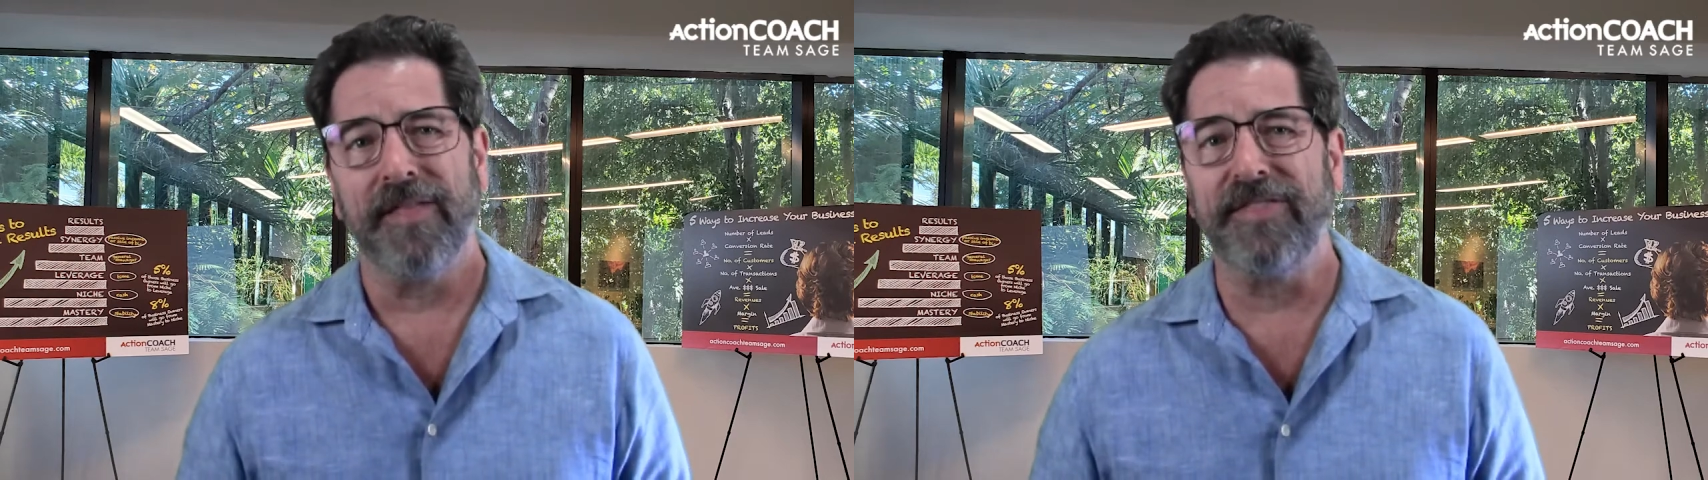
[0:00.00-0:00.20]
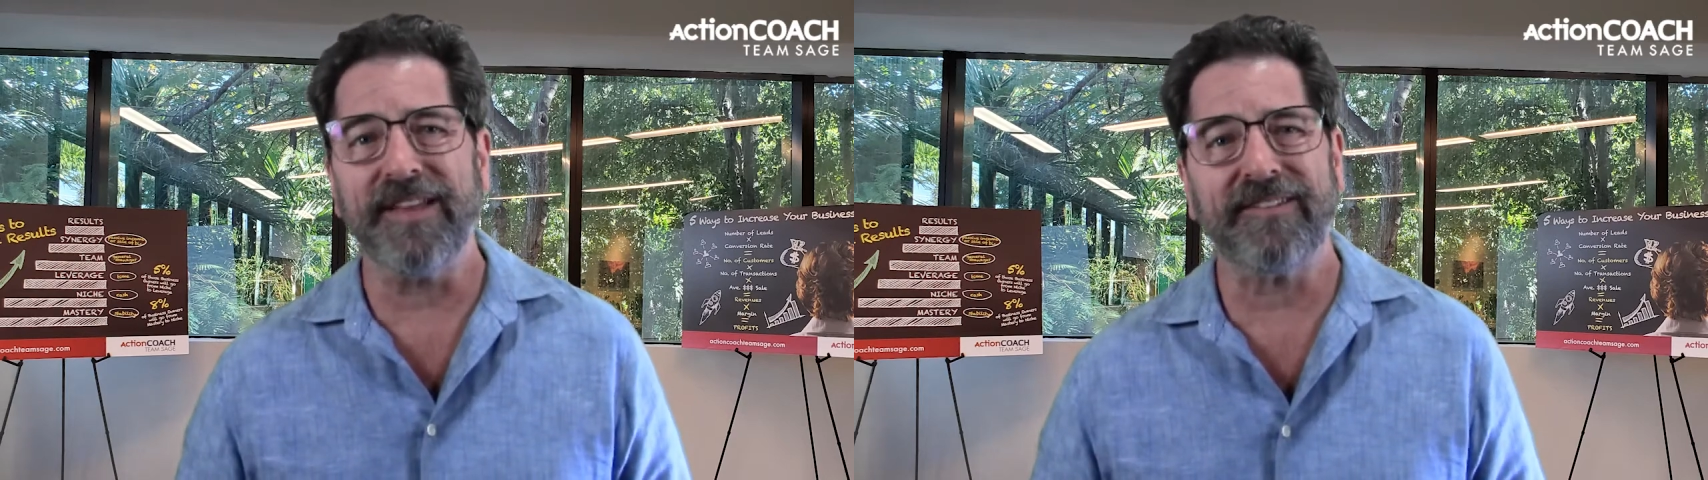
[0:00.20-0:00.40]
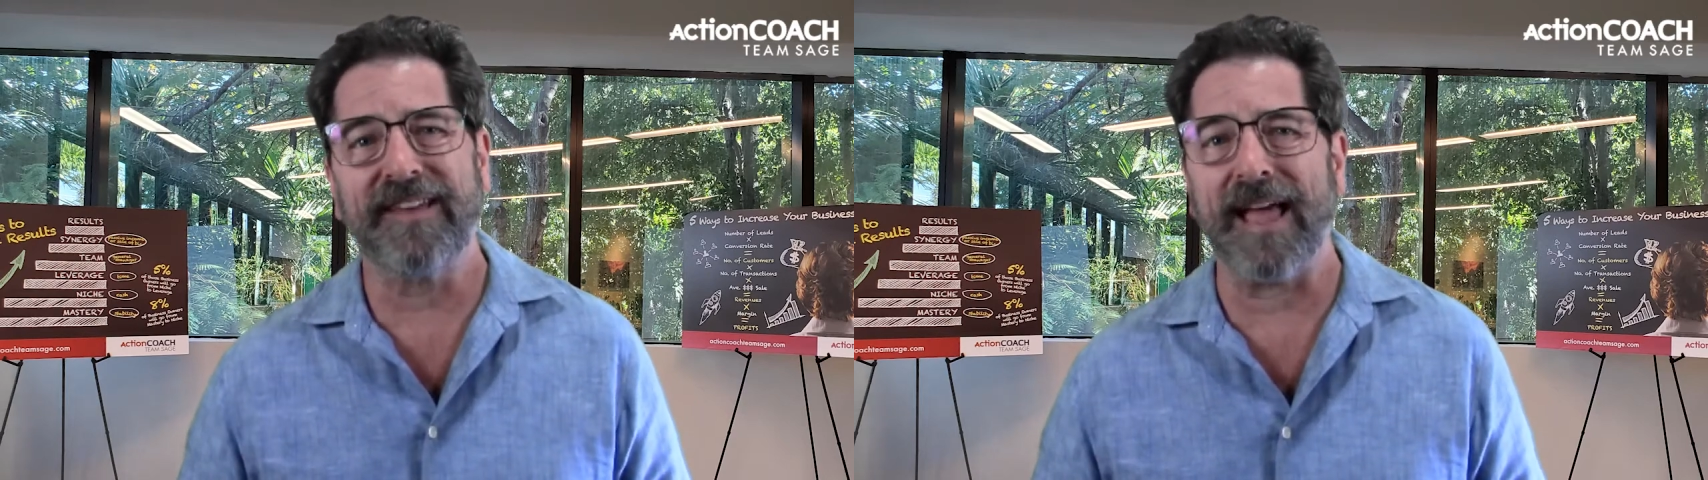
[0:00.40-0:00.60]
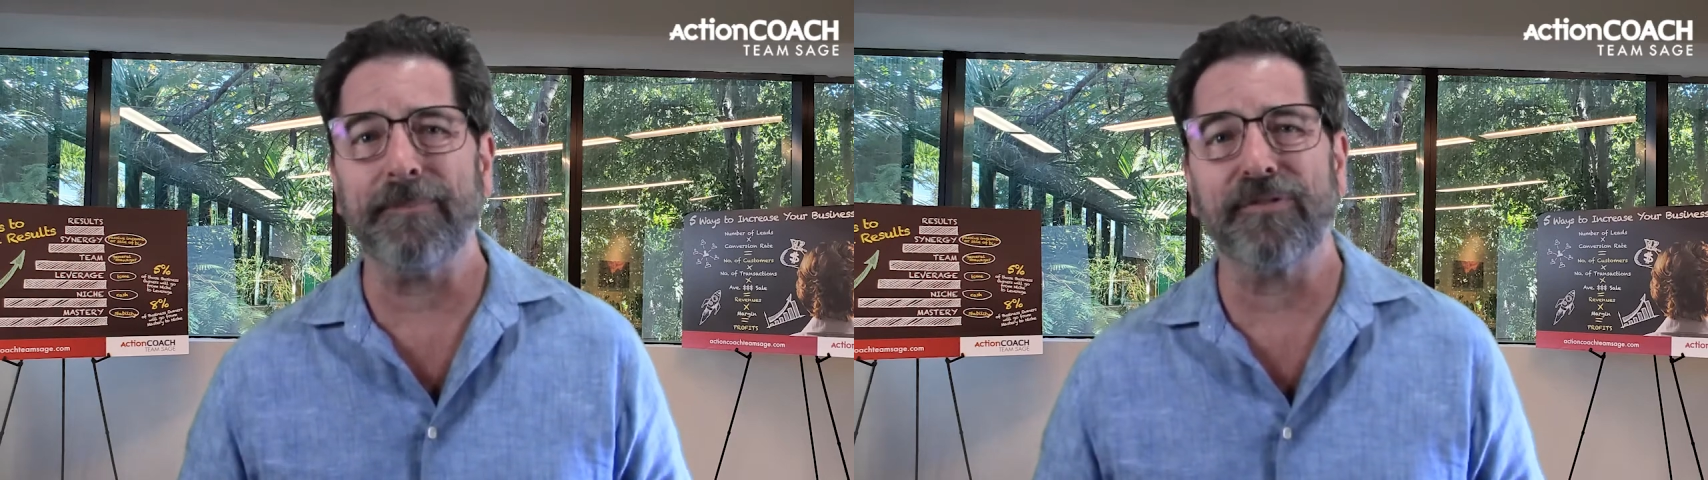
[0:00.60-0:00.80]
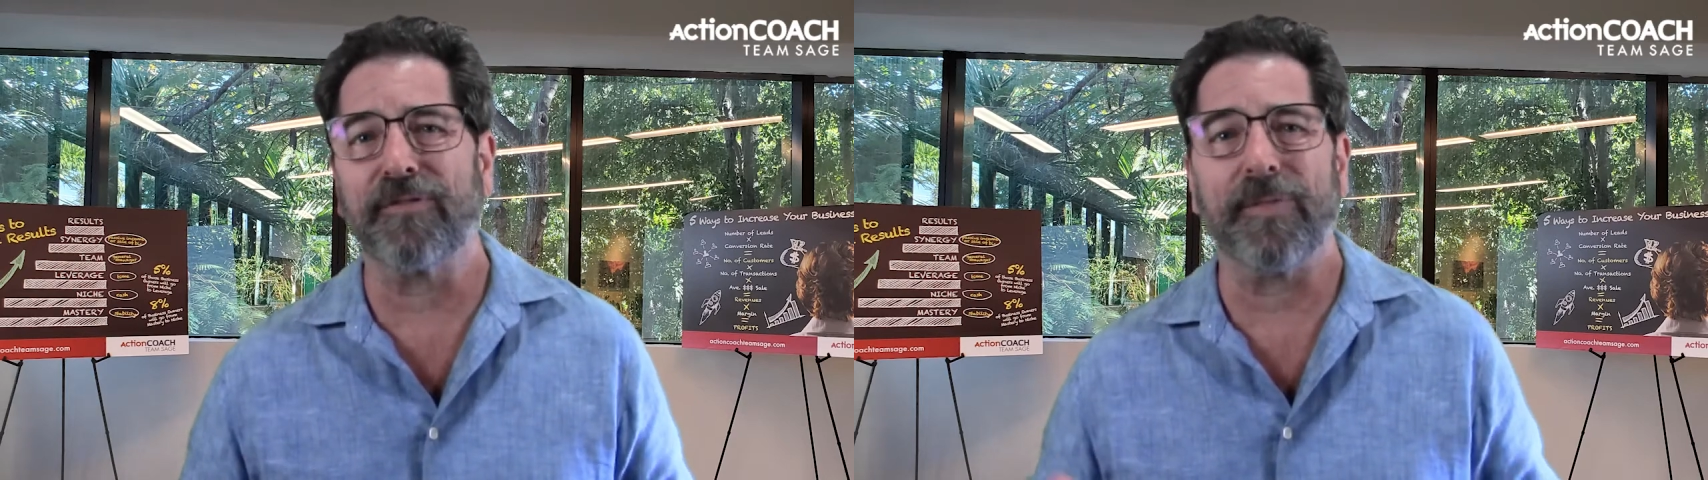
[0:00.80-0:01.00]
This
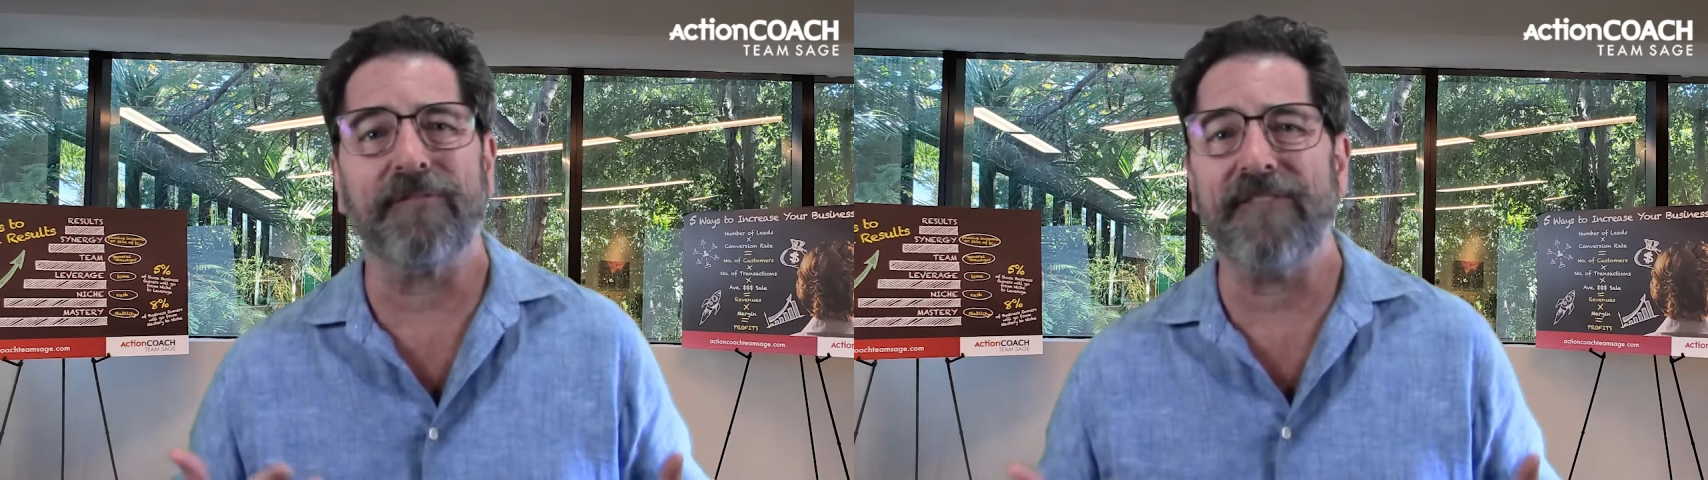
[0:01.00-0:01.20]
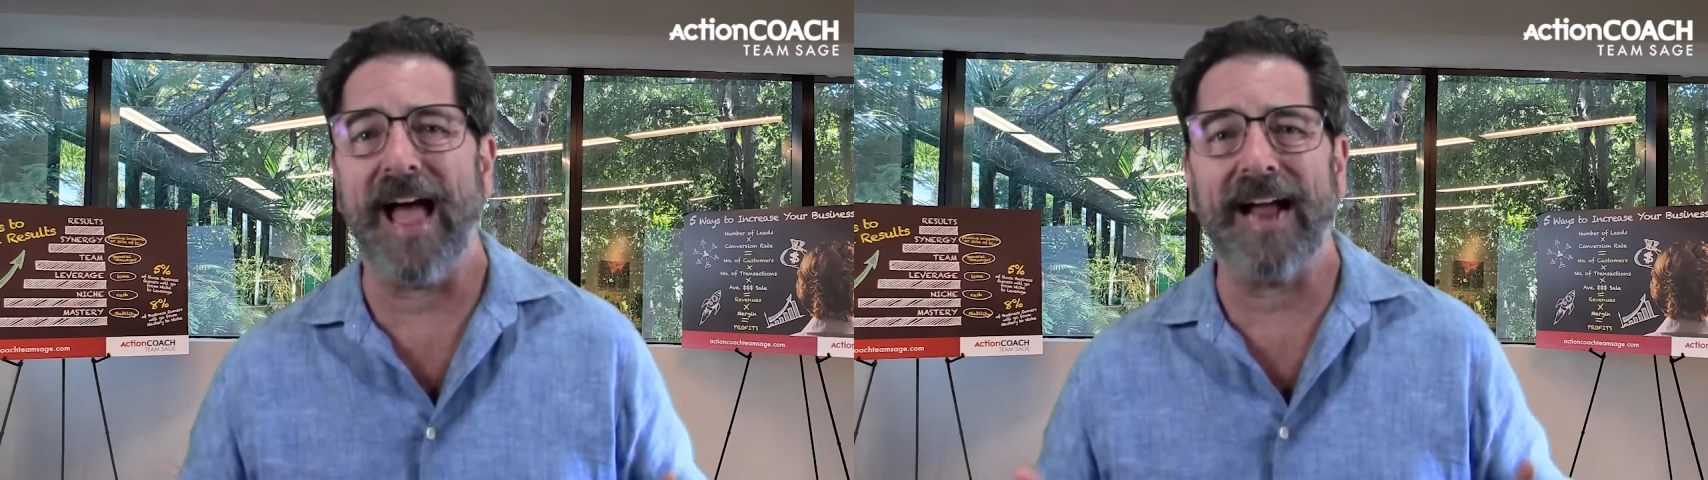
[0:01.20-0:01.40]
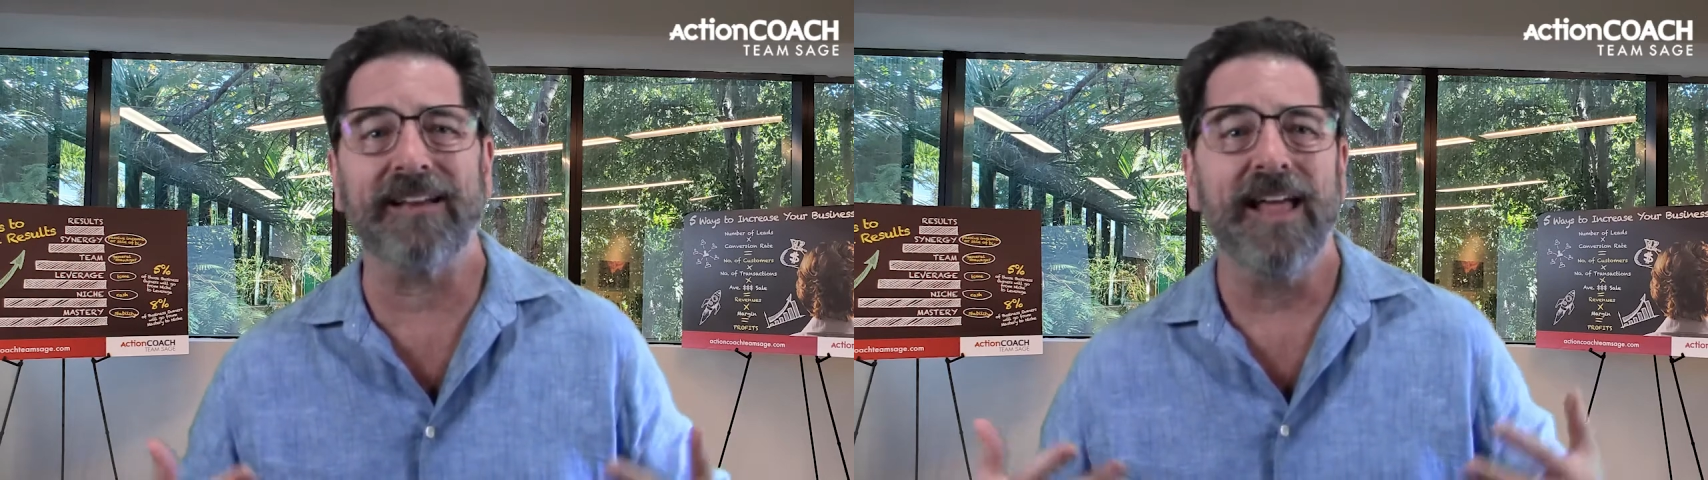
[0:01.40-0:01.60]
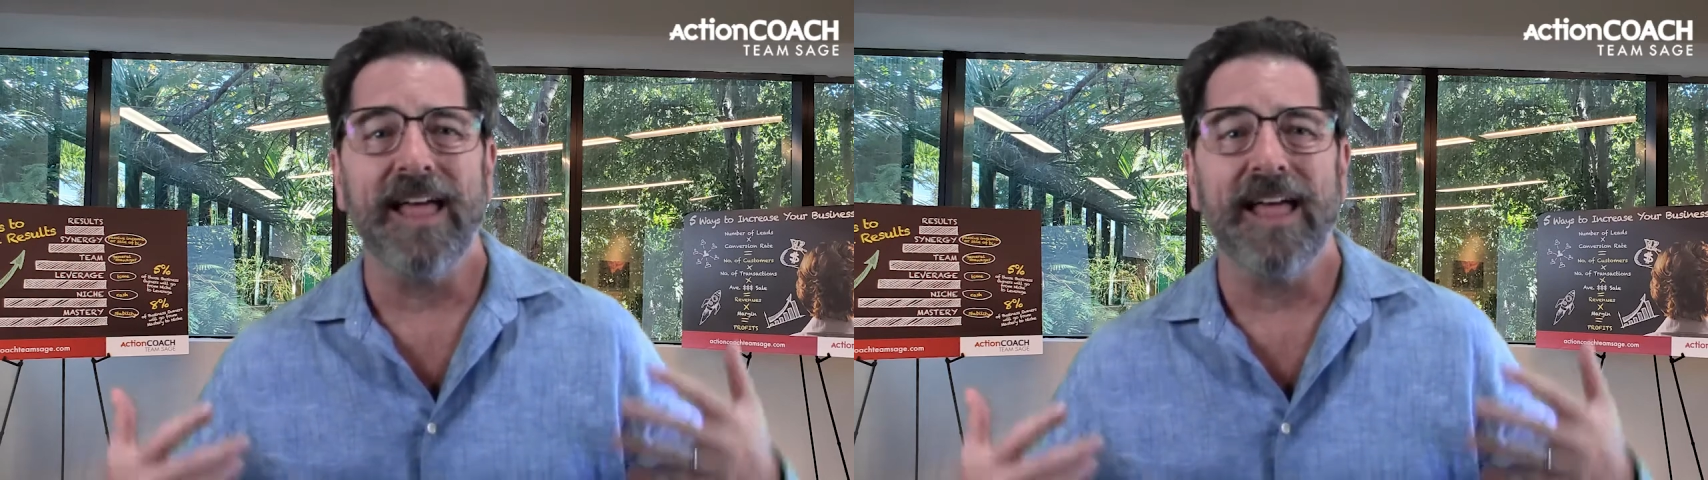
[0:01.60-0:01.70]
stems from the fact